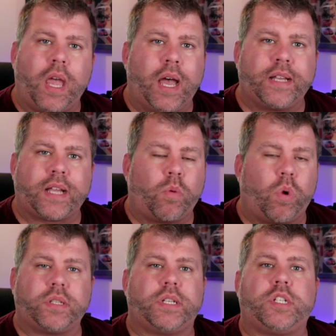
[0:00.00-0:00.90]
and I
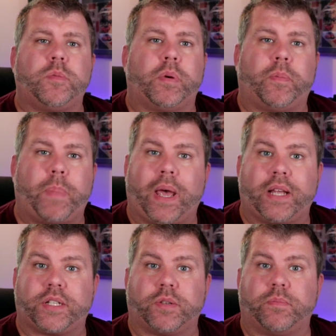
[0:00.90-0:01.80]
wanted to
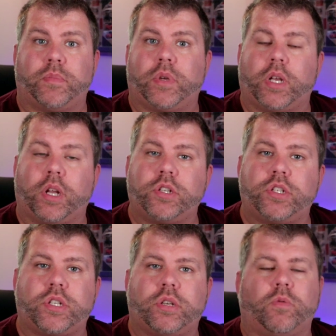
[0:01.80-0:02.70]
prepare some
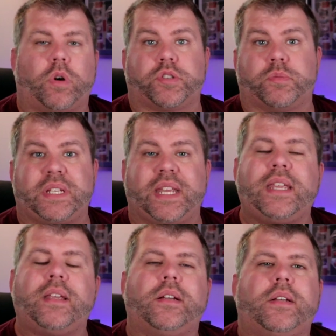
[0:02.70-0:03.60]
lunch or some
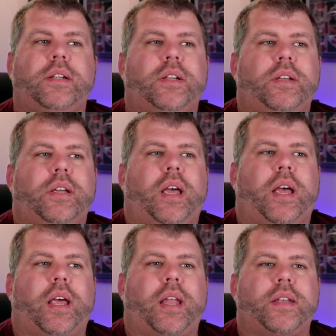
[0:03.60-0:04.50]
tea
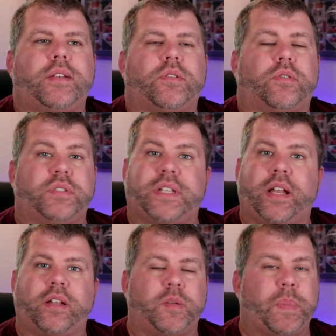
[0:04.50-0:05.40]
and or
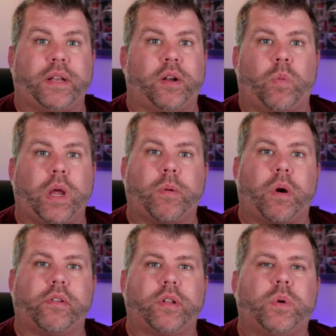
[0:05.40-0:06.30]
dinner, depending on where you
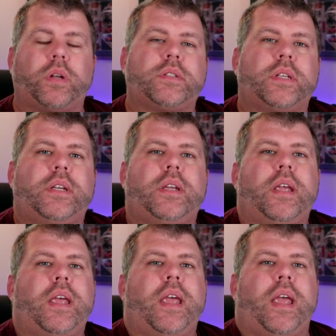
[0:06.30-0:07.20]
are in the world.
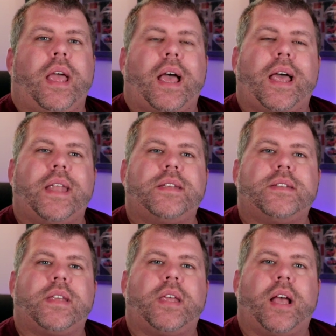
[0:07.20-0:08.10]

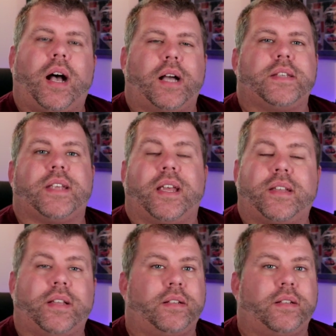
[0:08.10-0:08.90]
And I said,